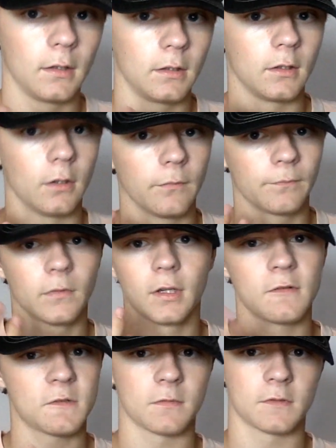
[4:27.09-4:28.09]
You know,
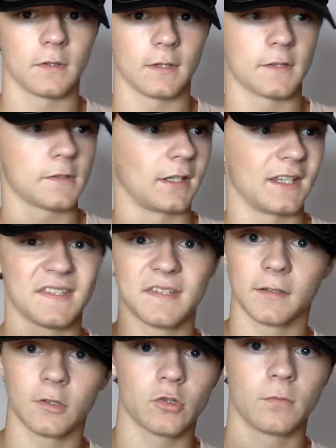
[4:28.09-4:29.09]
customers think that. It's like a
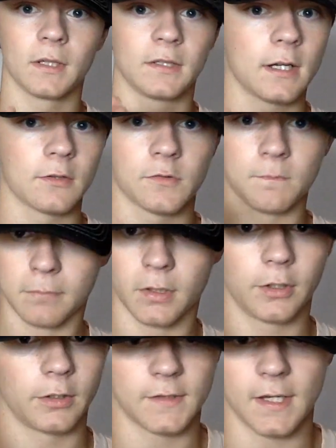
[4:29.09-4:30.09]
signature McDonald's
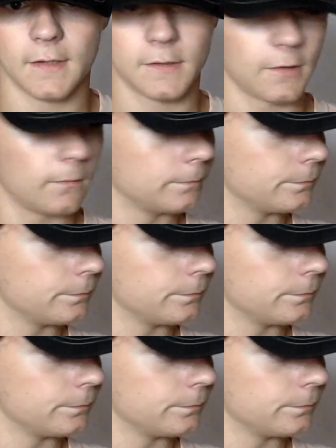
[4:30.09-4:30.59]
burger taste.